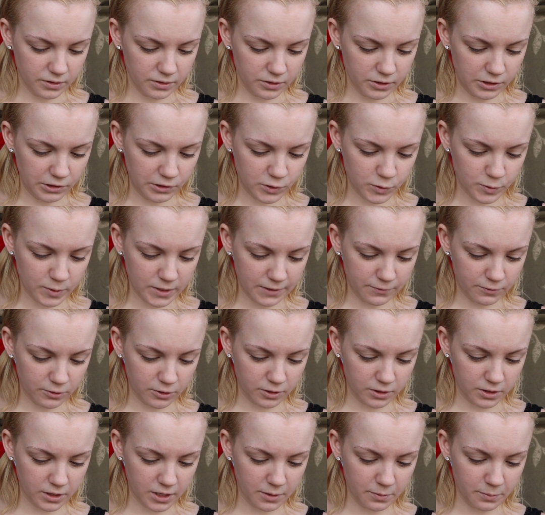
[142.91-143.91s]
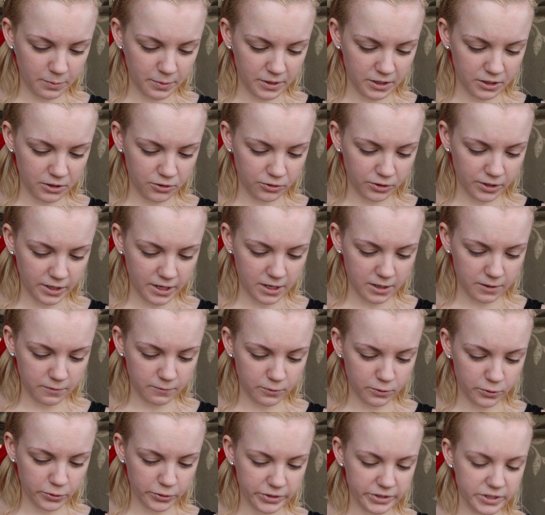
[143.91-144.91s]
Use whatever company you like,
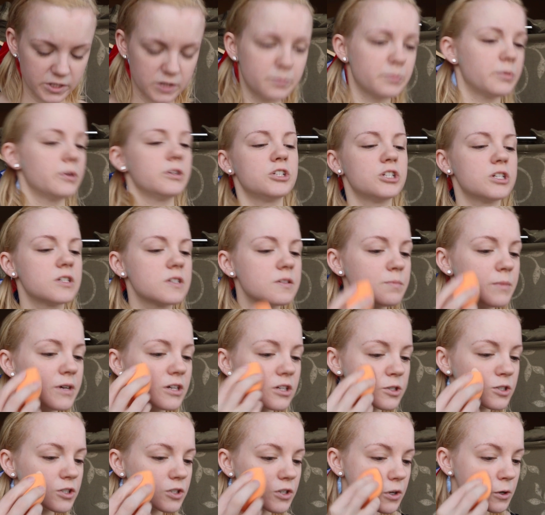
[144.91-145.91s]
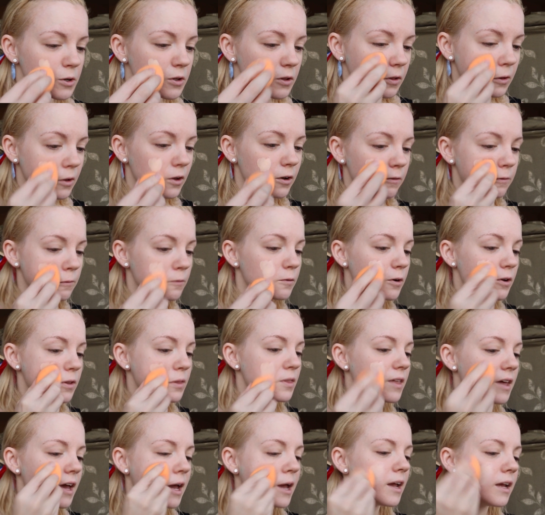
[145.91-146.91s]
of course, but just make sure to look for
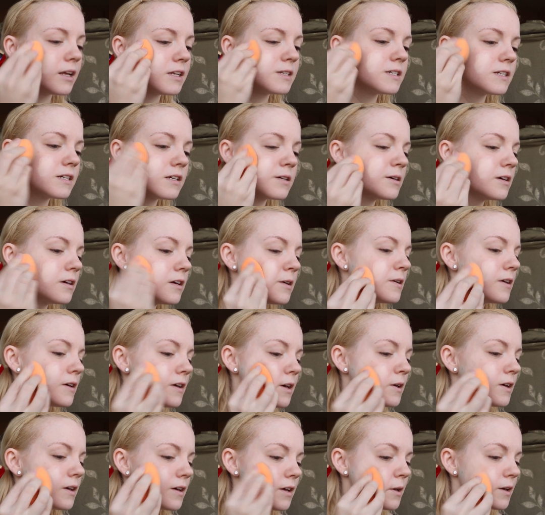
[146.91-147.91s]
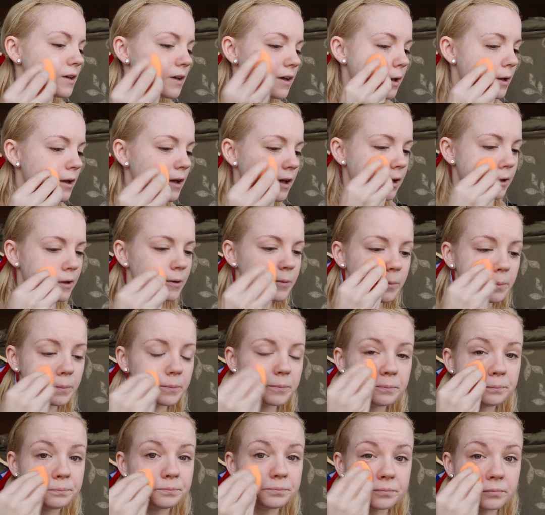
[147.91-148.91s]
that,
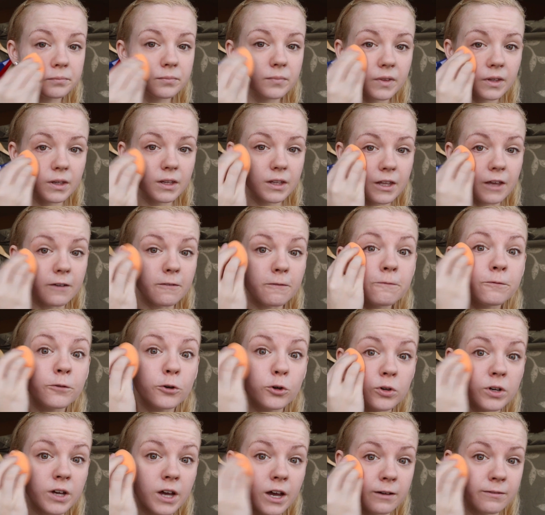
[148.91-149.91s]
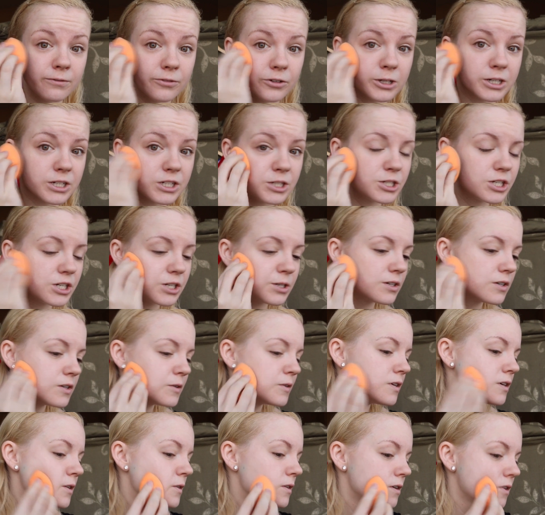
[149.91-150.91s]
that full coverage.
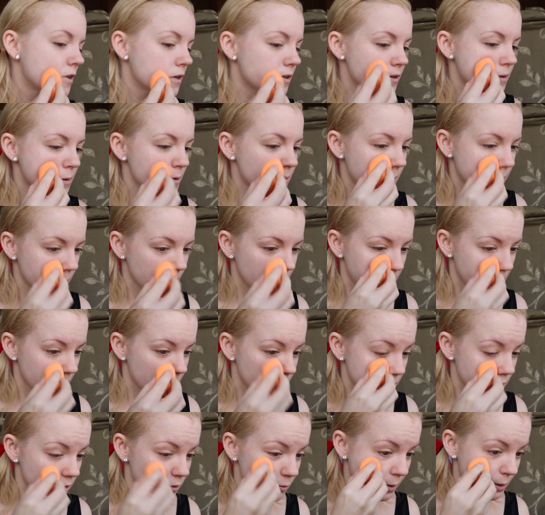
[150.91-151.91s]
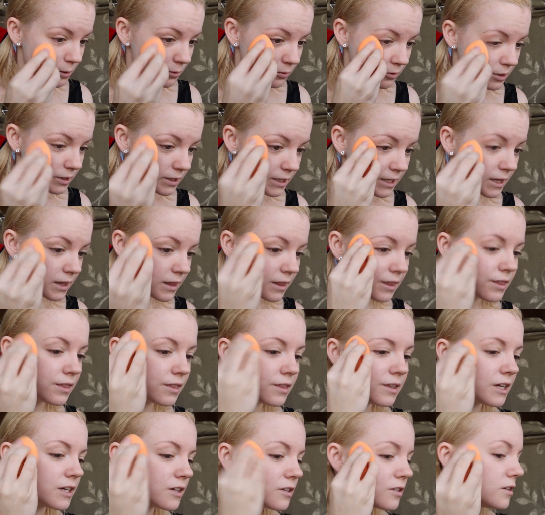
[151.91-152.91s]
You want really
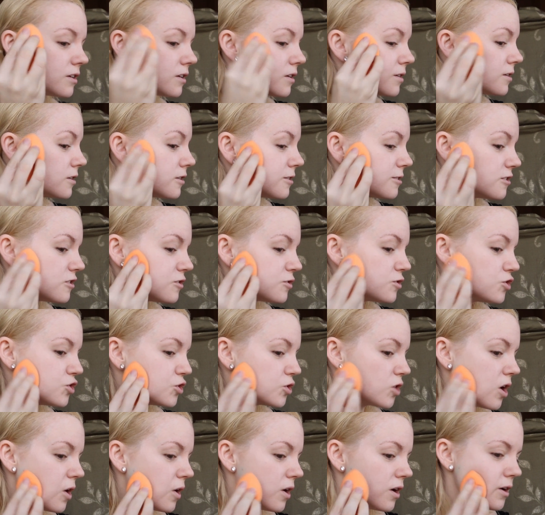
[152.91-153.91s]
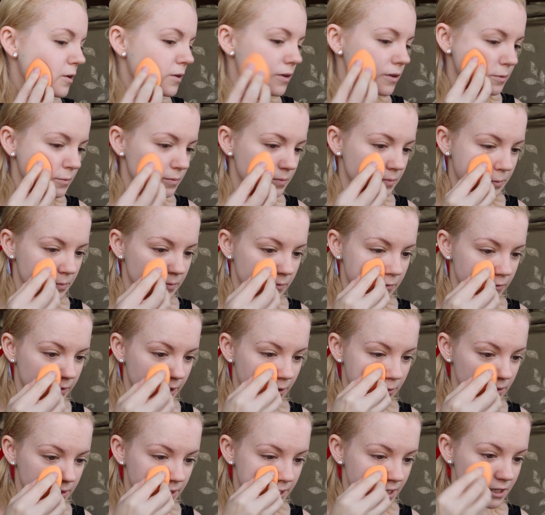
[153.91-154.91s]
thick, strong
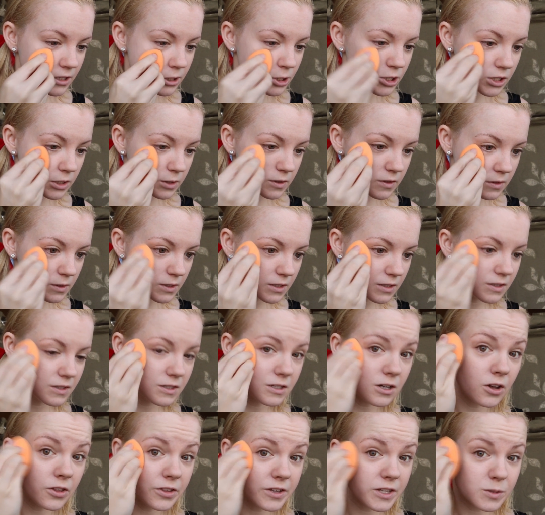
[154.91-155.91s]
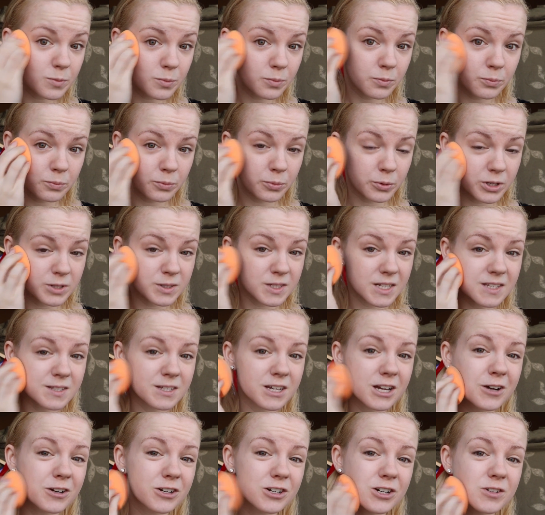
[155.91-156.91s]
foundation since all these princess
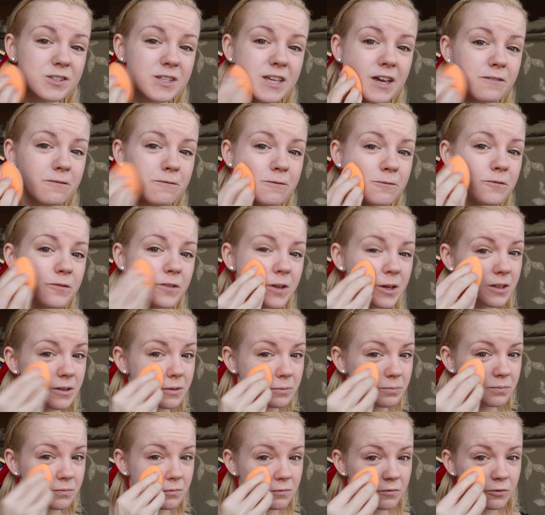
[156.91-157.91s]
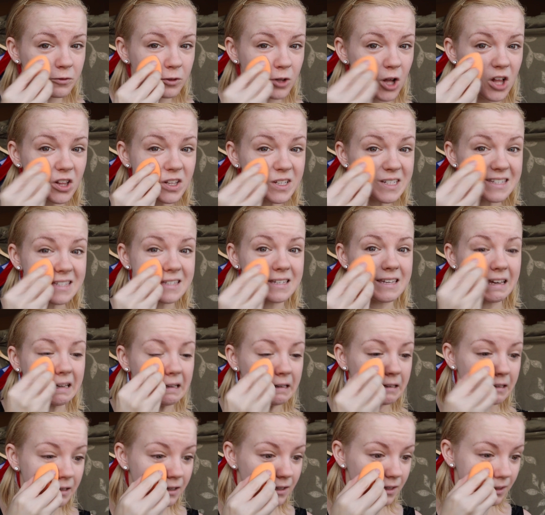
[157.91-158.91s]
characters have like flawless
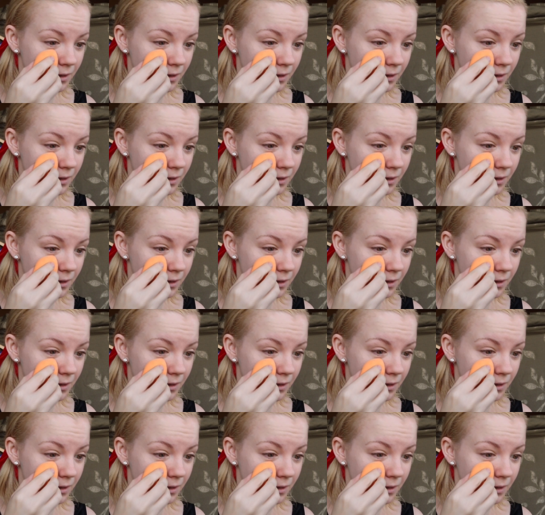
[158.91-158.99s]
skin.